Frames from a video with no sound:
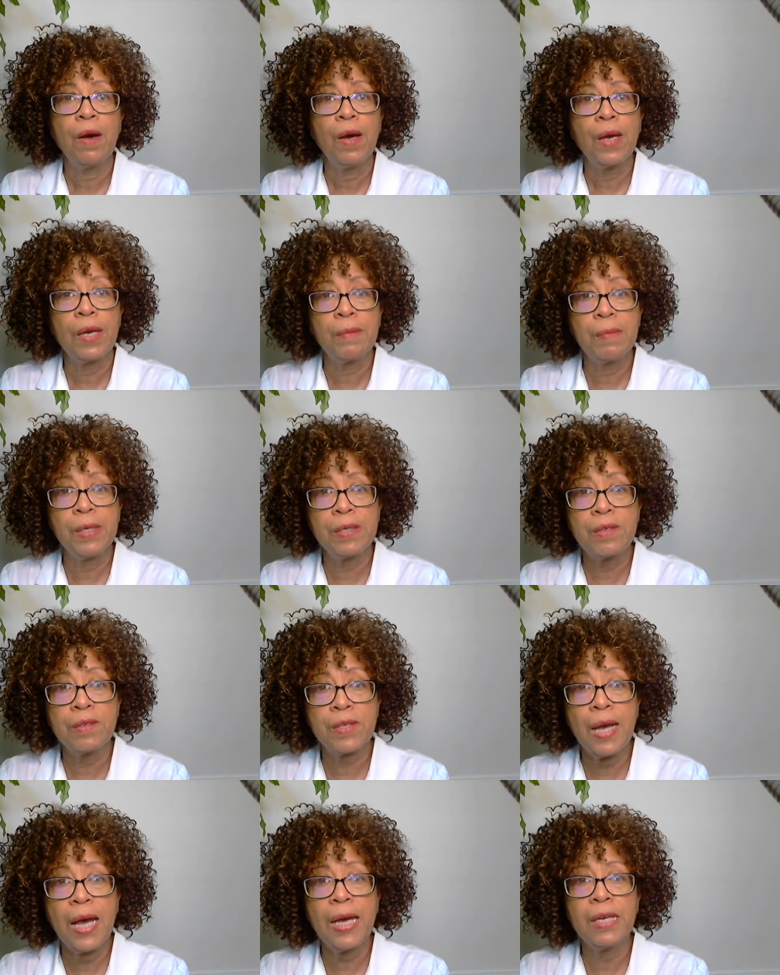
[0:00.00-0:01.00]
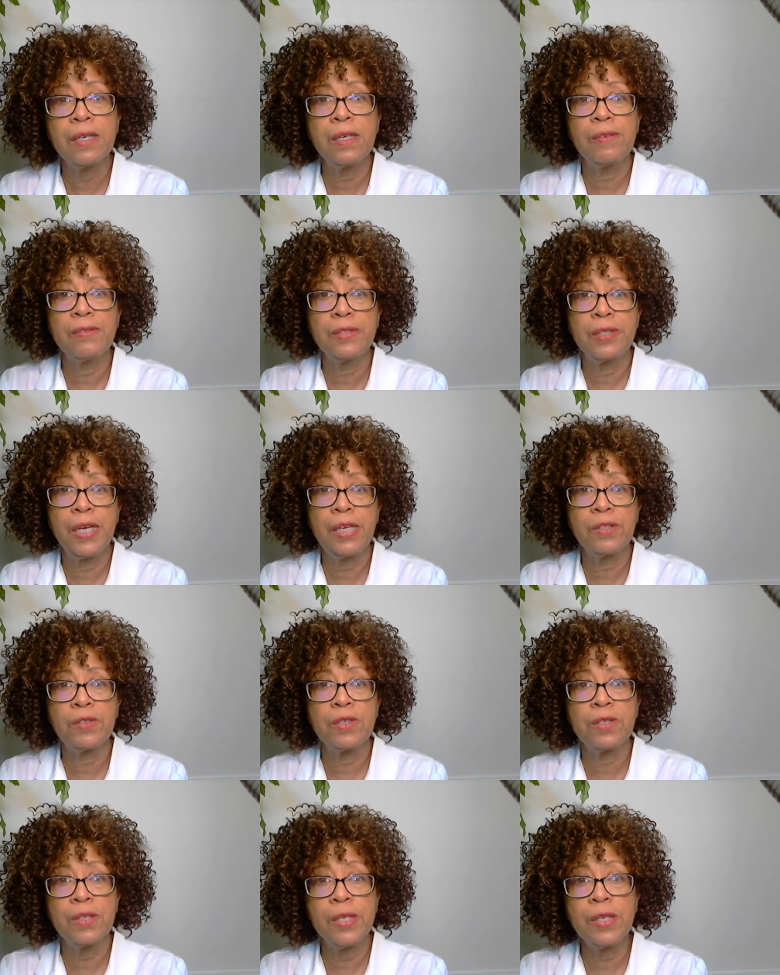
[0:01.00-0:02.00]
It could be a sign of a
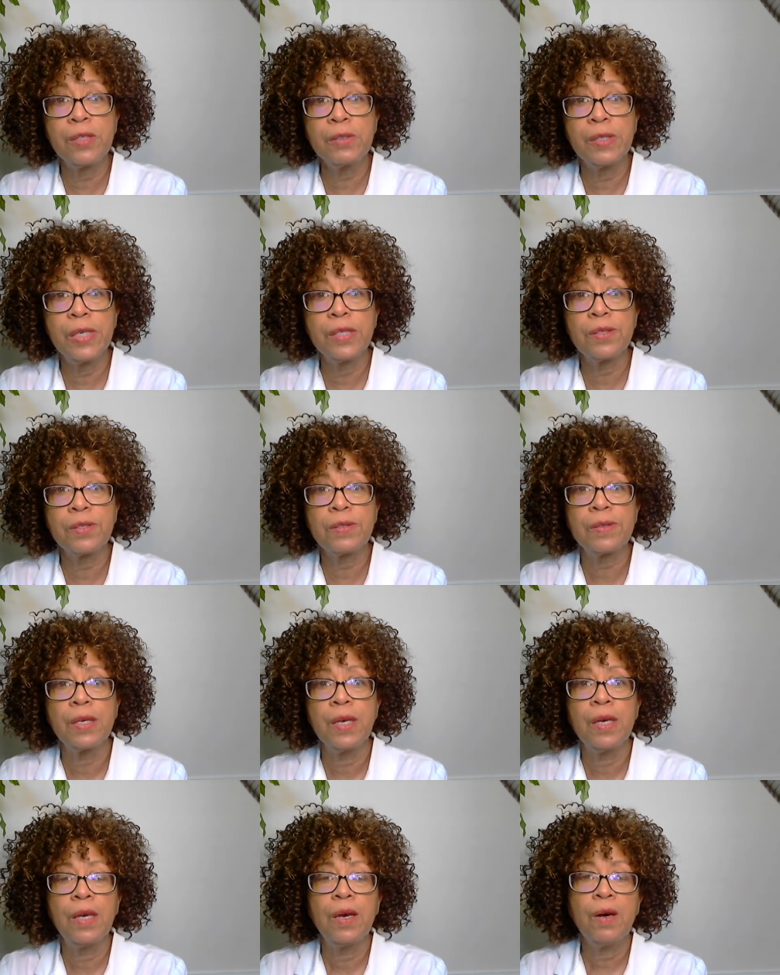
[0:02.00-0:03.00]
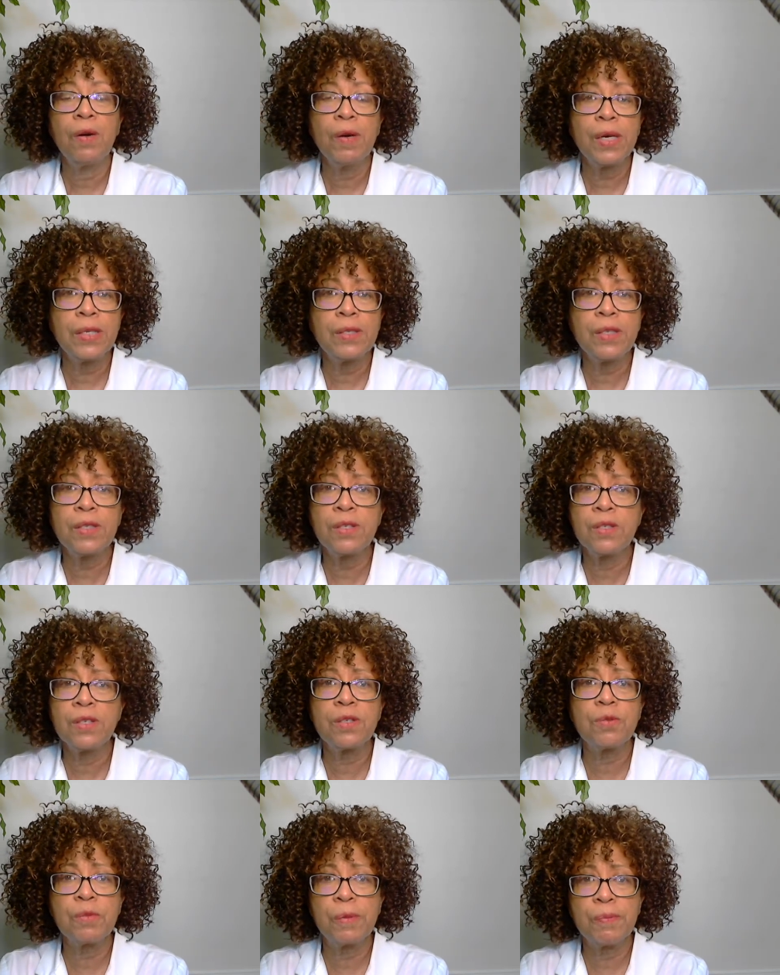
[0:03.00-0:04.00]
dangerous illness, or it could just
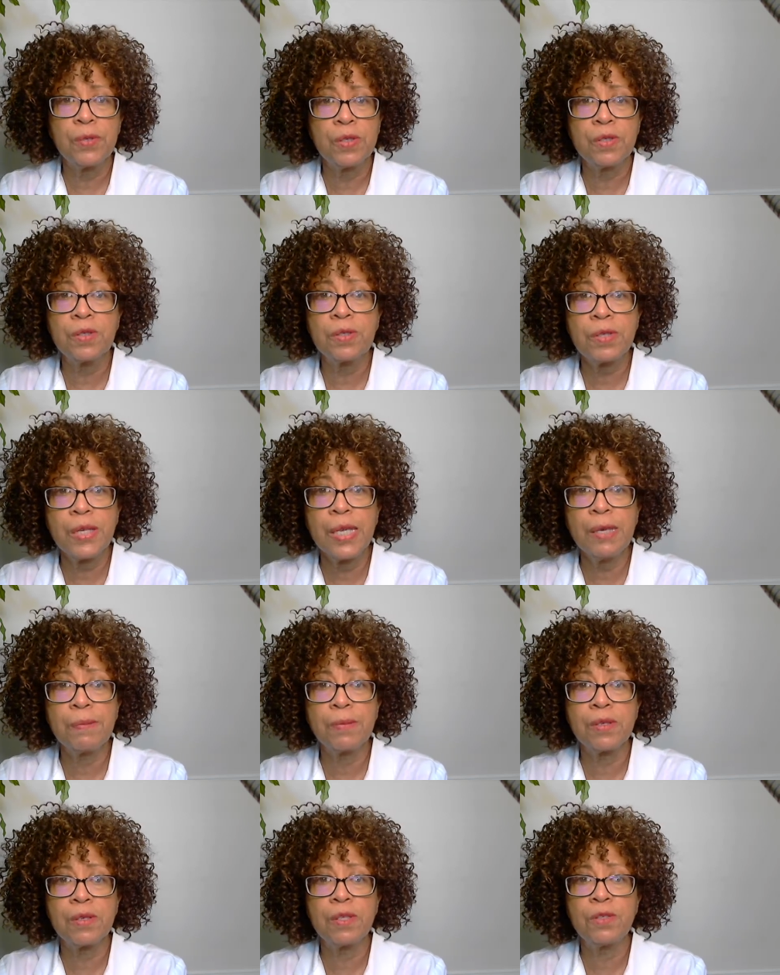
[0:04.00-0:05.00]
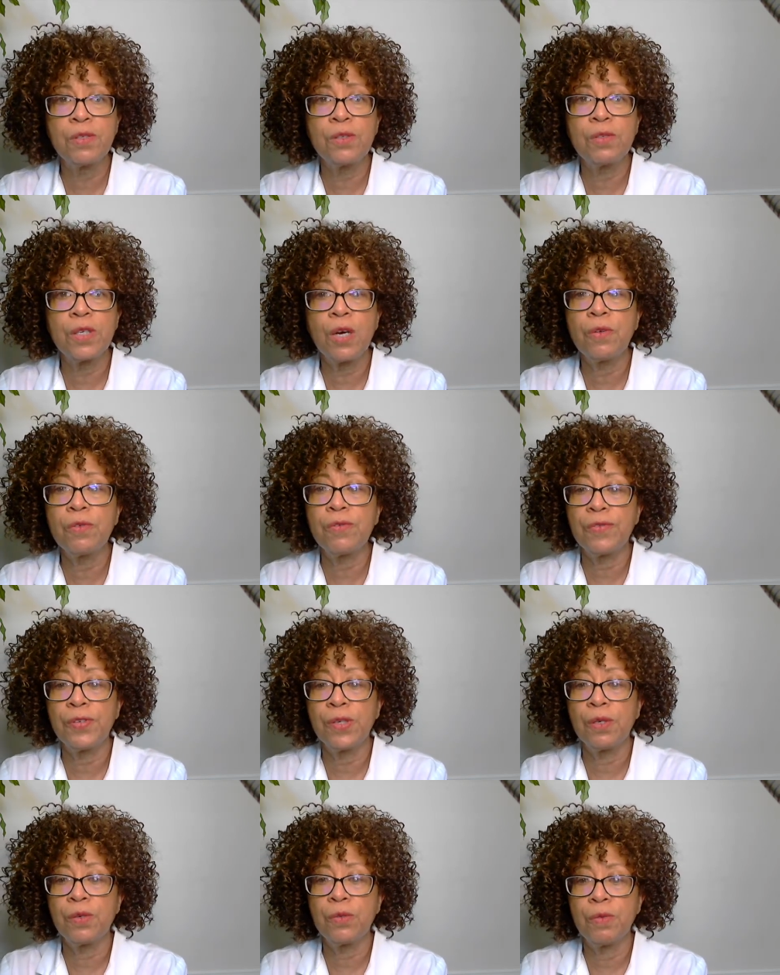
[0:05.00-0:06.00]
disrupt your sleep so that you don't
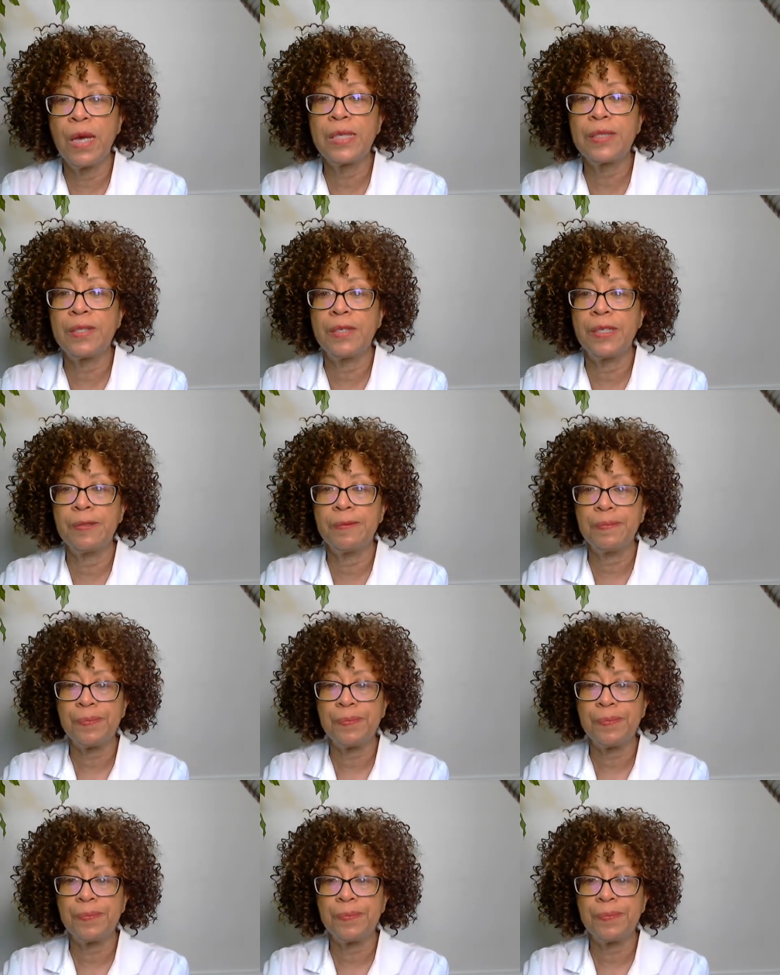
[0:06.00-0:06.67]
feel rested.